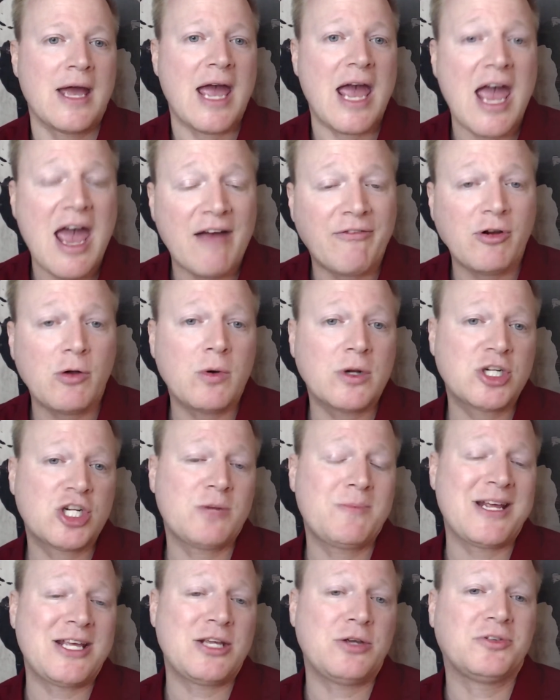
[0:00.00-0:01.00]
everyone should
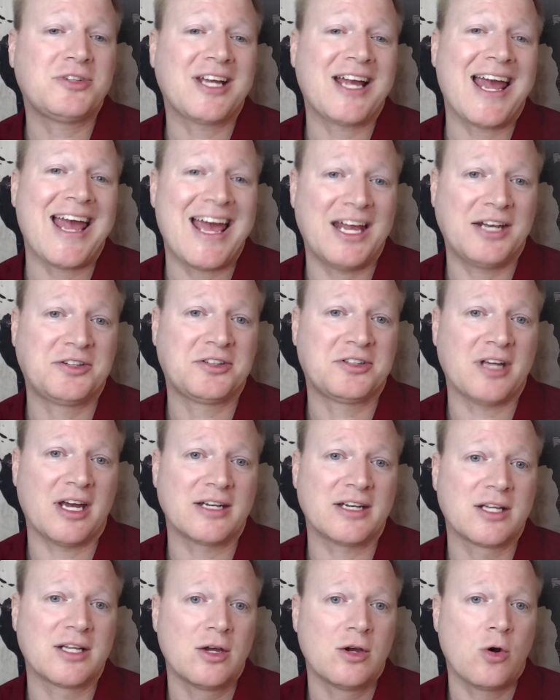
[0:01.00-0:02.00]
be using a
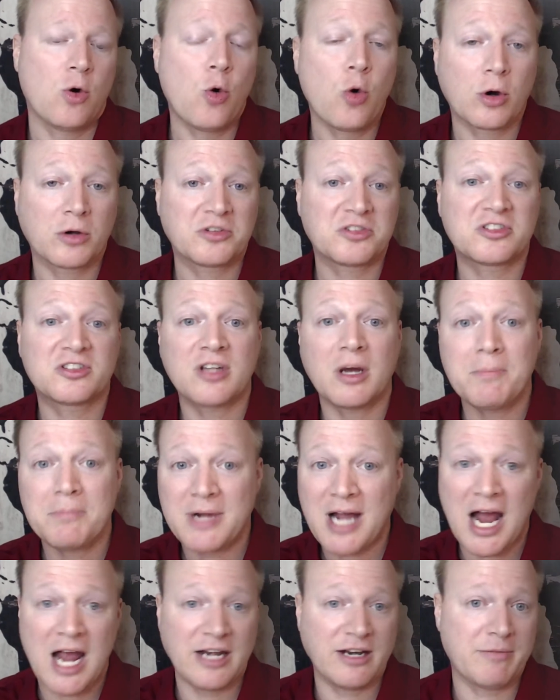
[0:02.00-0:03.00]
headset or some
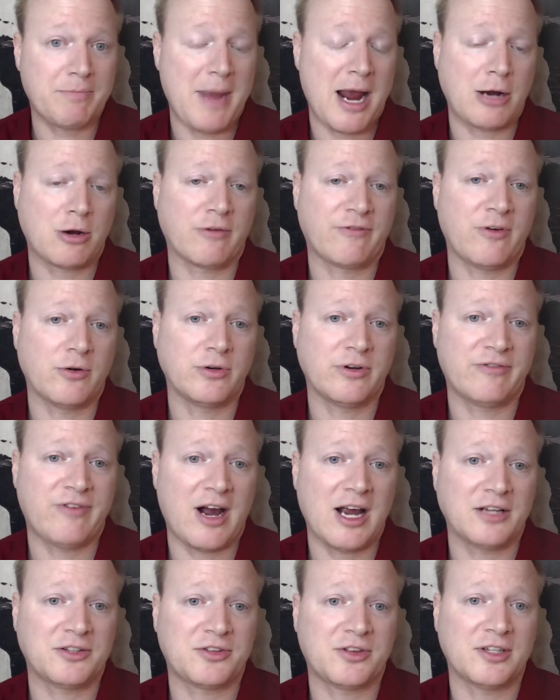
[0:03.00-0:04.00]
kind of microphone
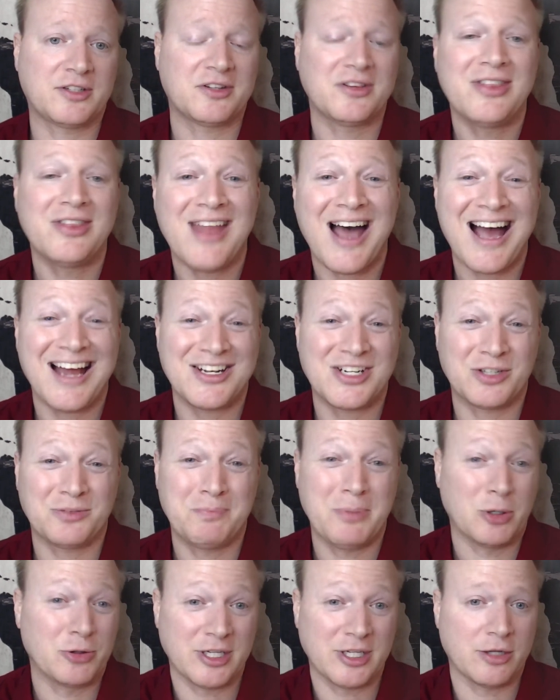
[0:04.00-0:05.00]
device that's not just
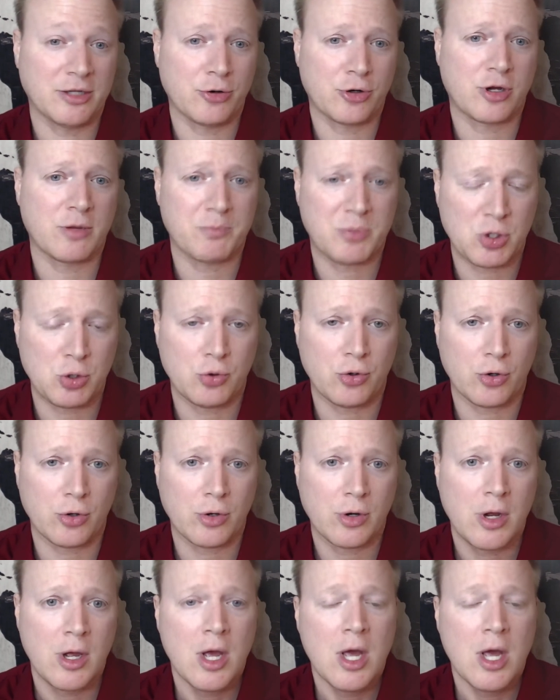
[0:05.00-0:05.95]
built into their computer.